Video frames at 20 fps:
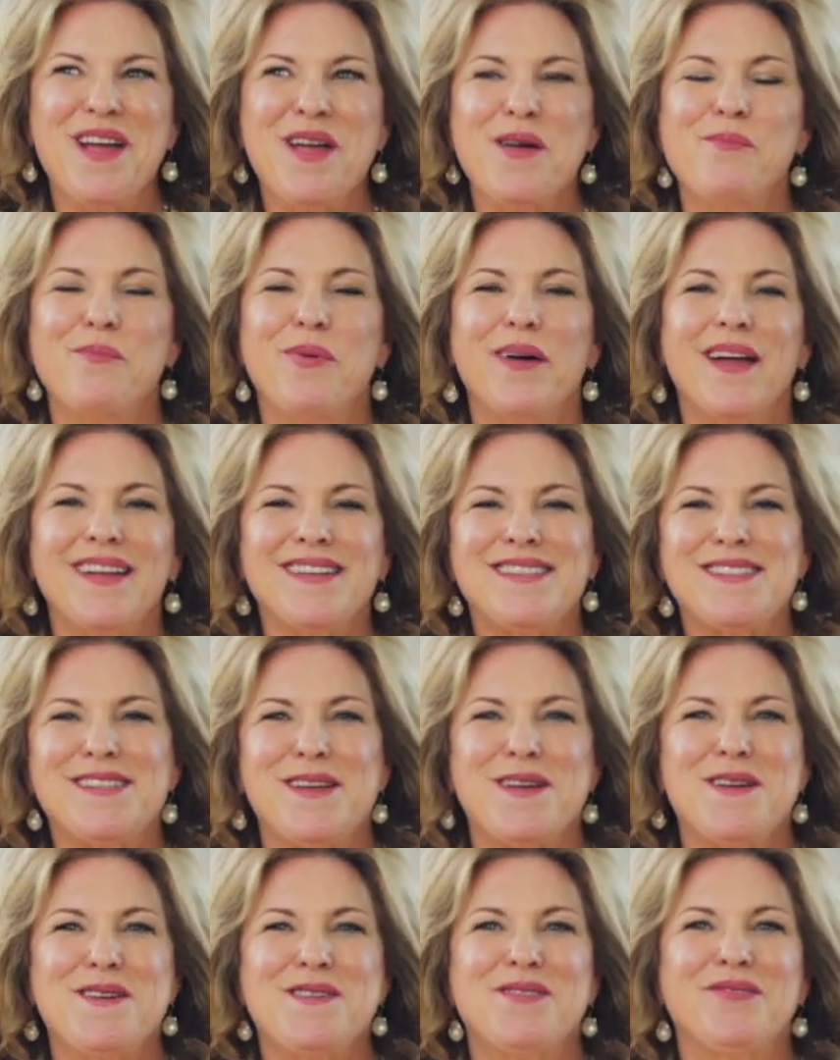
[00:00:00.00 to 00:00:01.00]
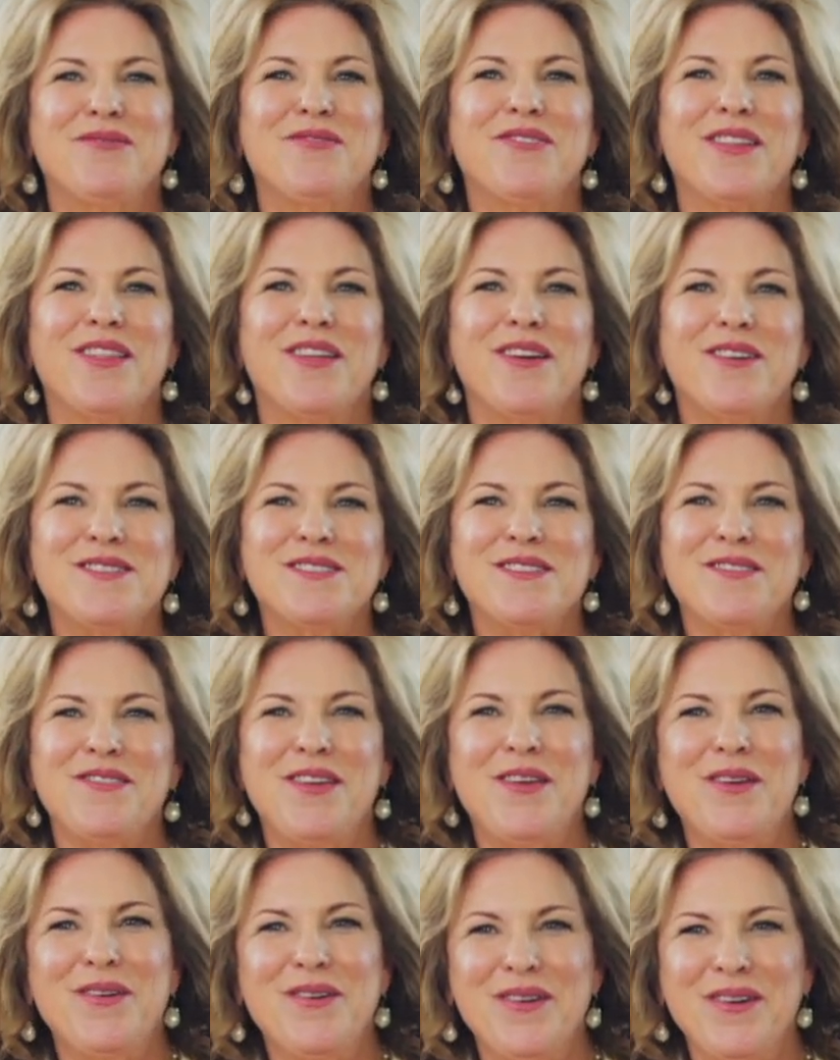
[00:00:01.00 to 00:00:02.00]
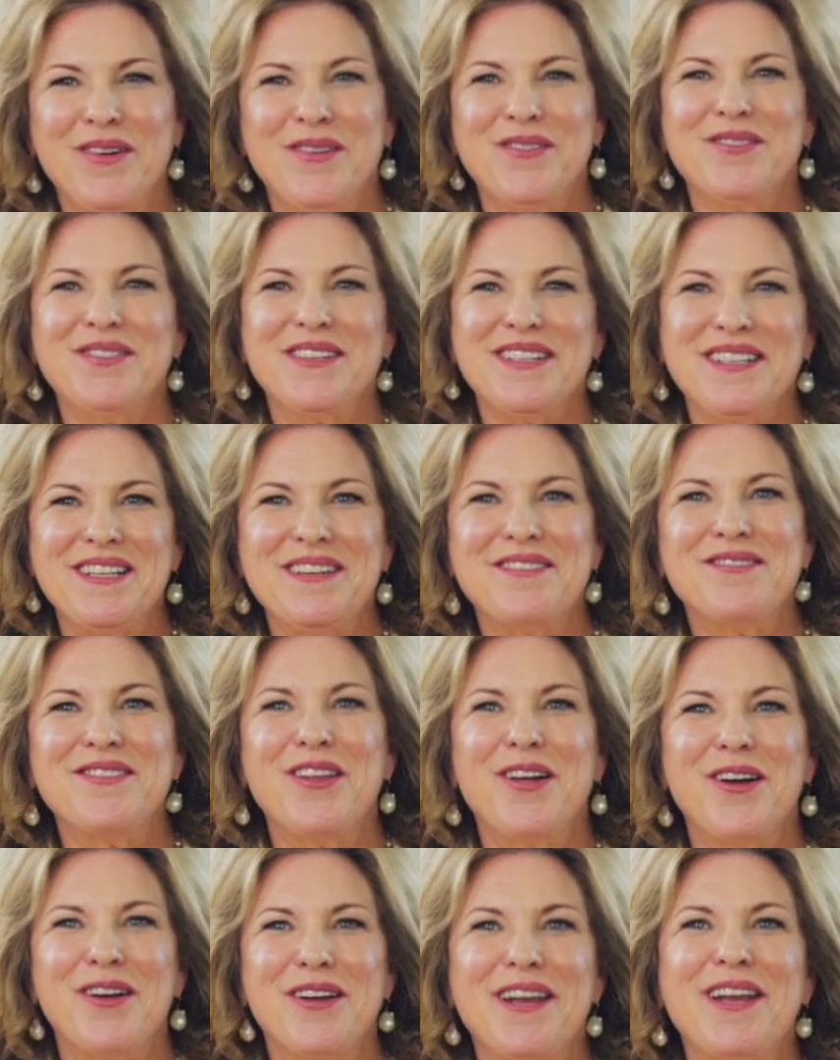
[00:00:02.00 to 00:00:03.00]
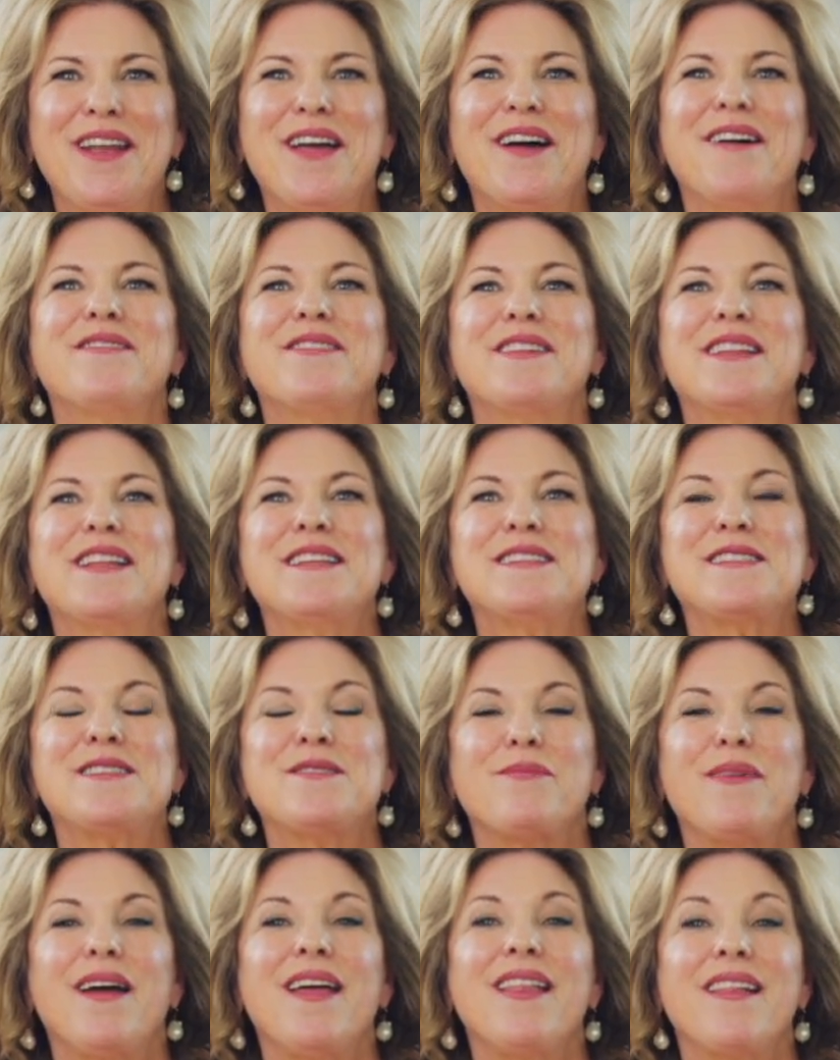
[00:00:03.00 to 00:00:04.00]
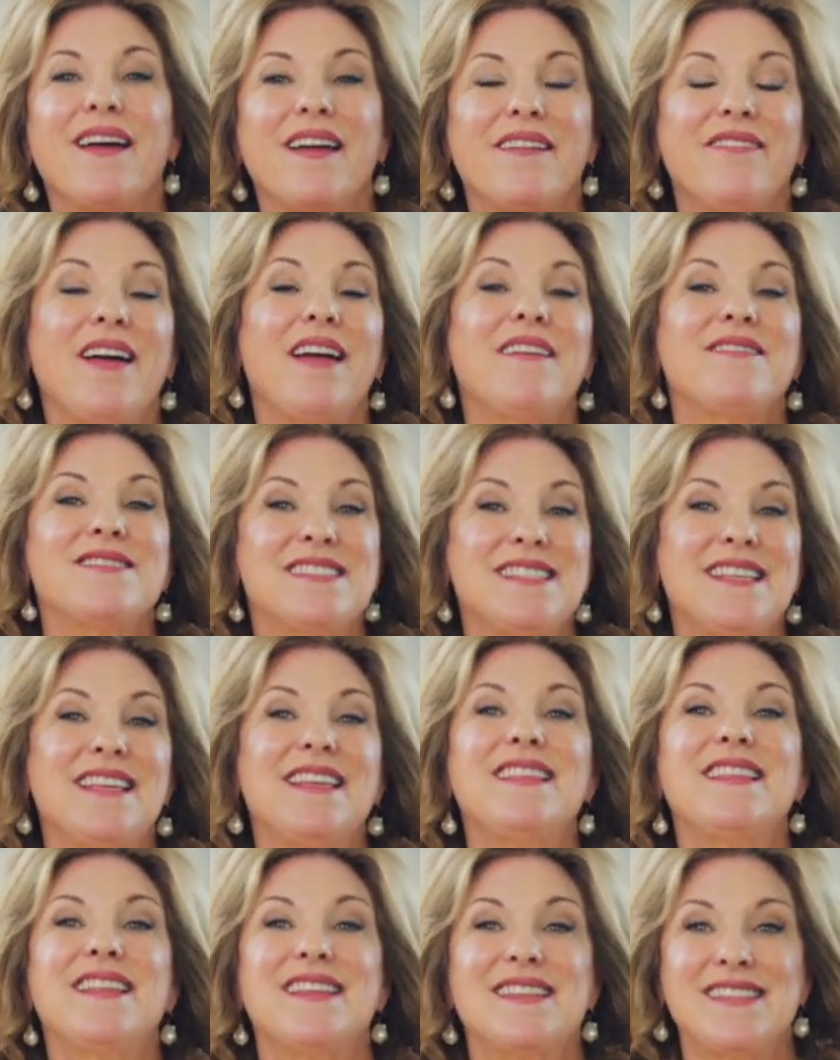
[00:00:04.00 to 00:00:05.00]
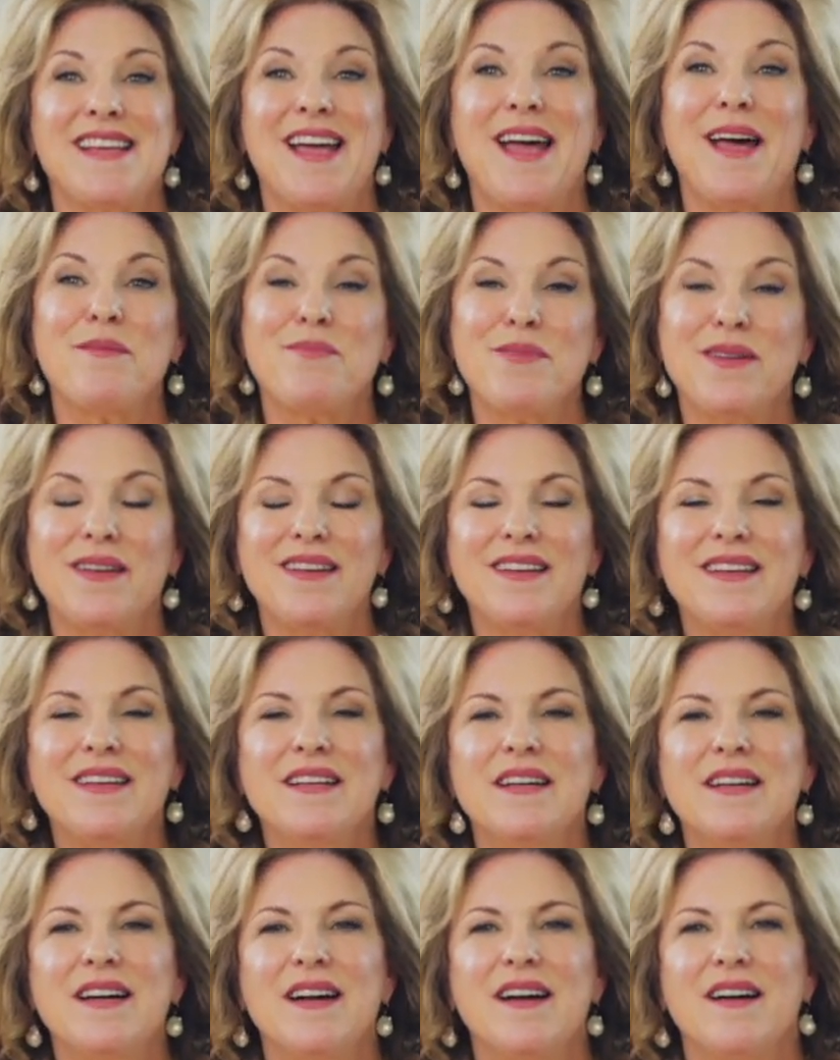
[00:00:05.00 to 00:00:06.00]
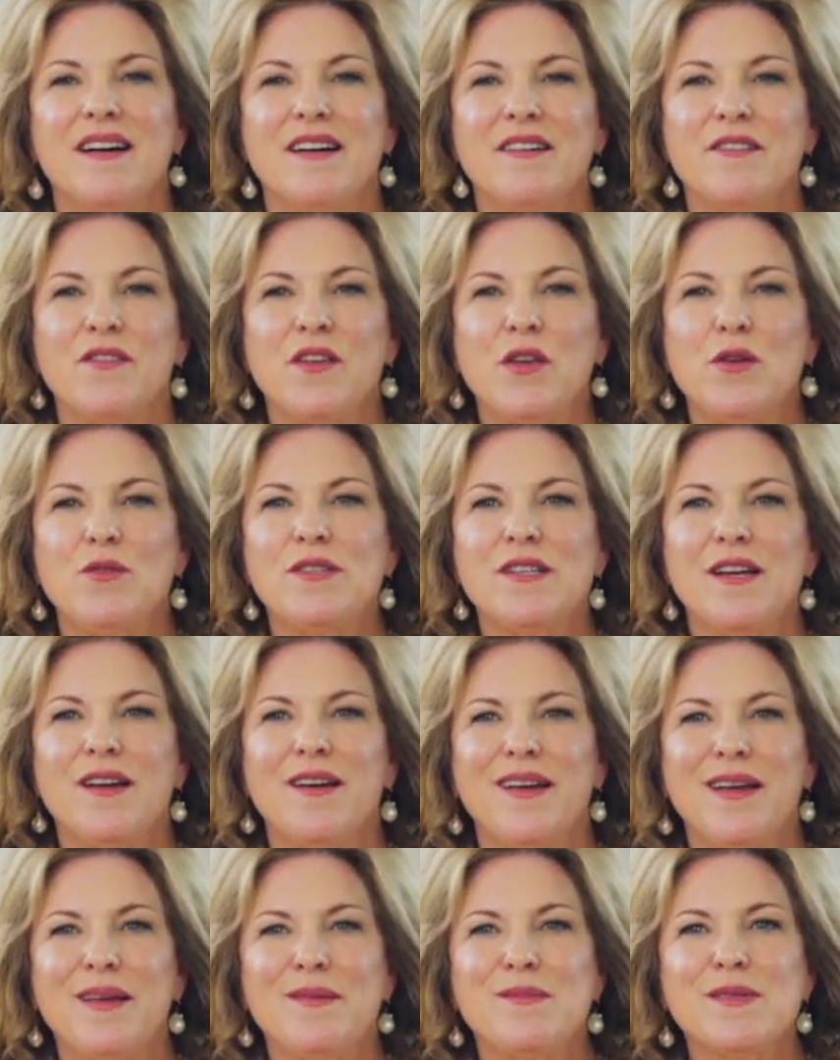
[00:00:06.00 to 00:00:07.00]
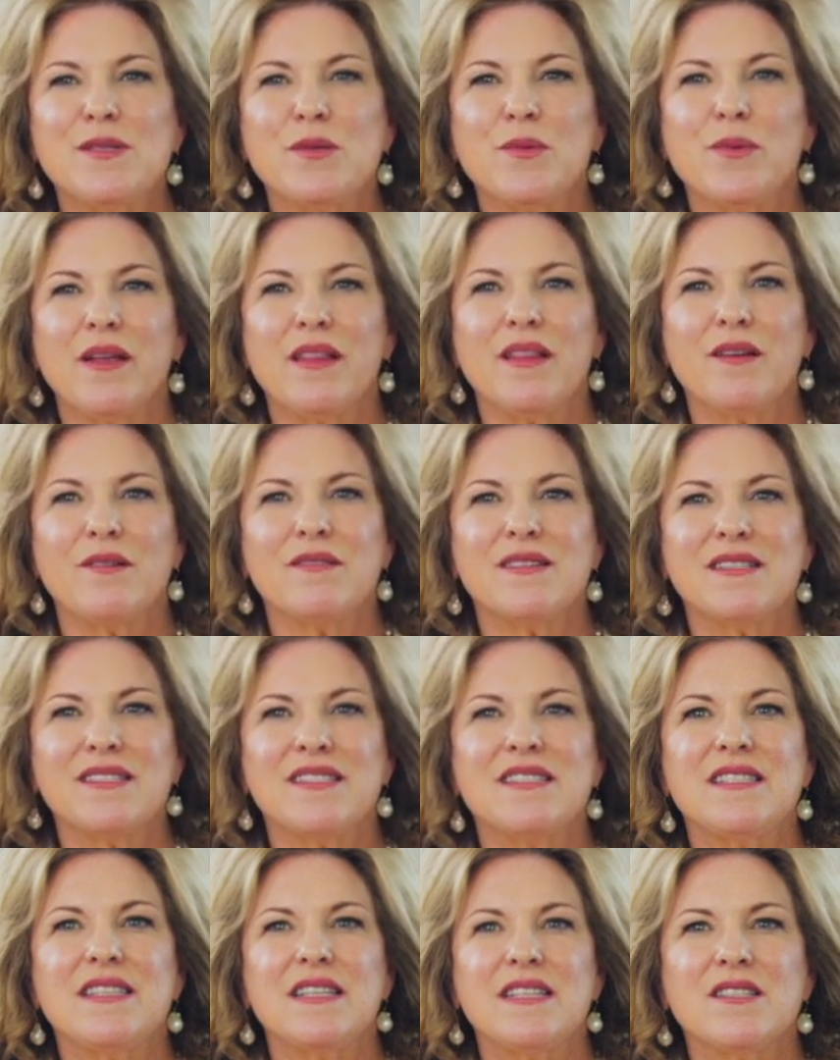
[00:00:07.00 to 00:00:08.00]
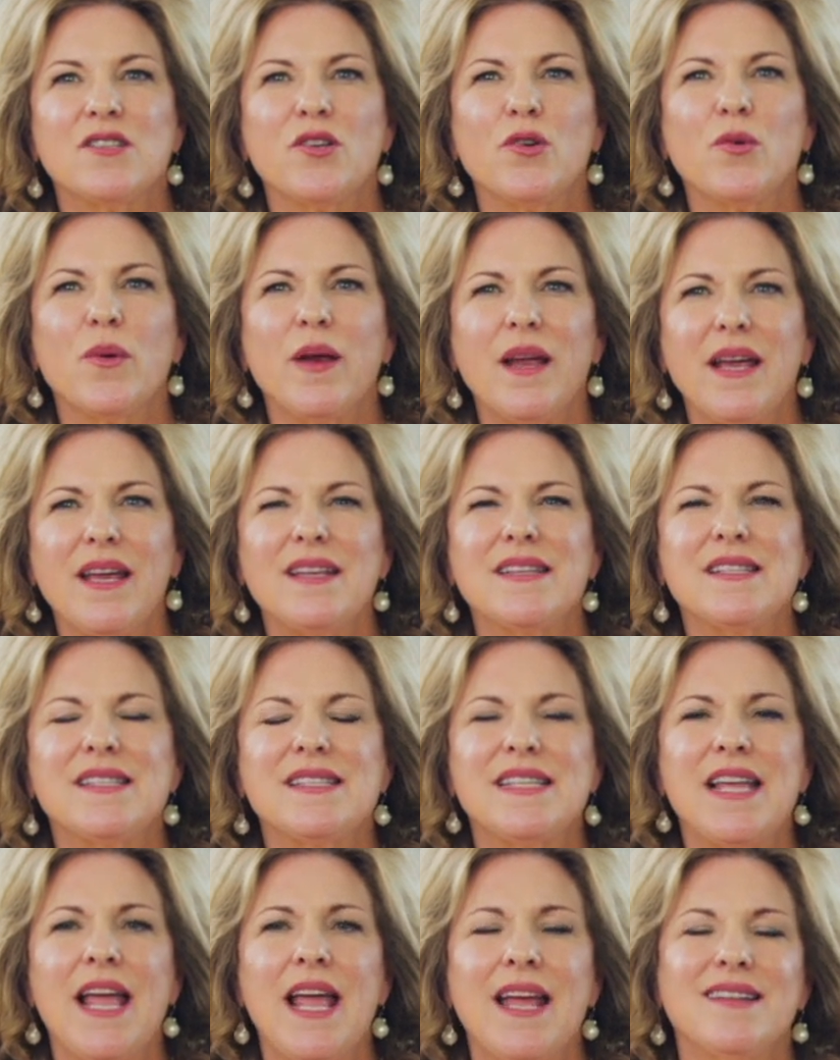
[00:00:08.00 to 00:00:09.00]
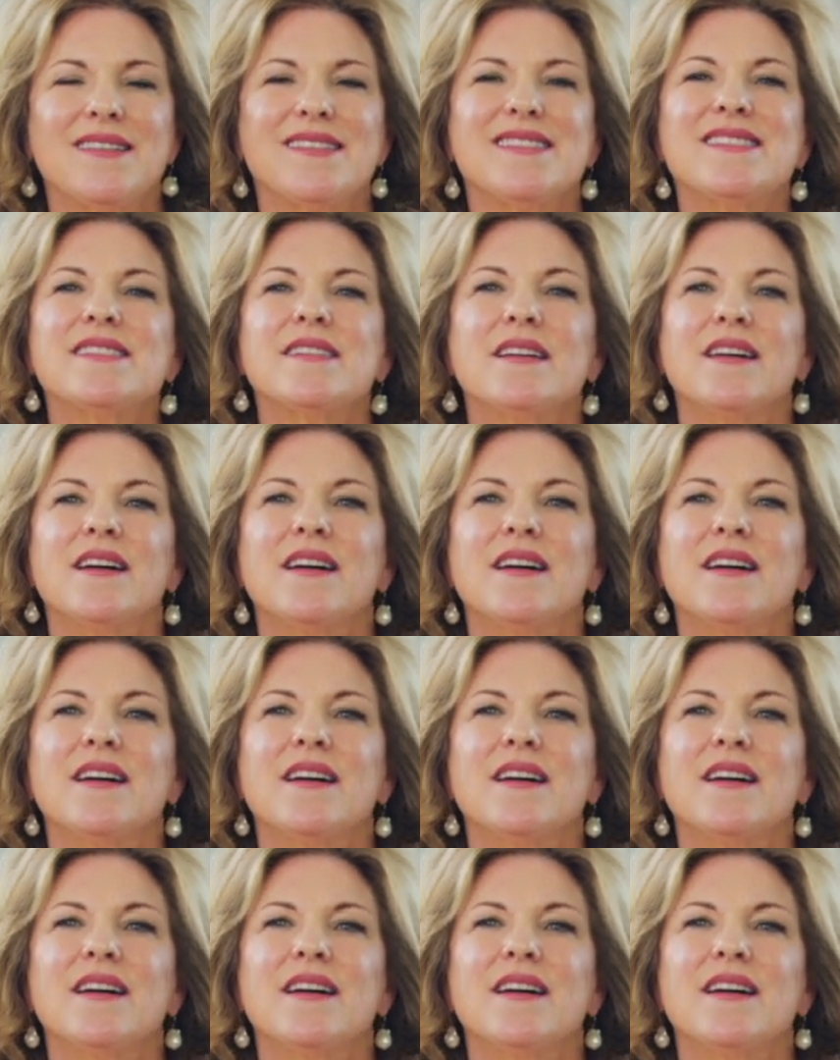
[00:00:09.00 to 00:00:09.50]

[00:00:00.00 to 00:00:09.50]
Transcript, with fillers: but um, for those of you who've lived long enough, at least in my life, I've seen this happen a few times where there is this great sense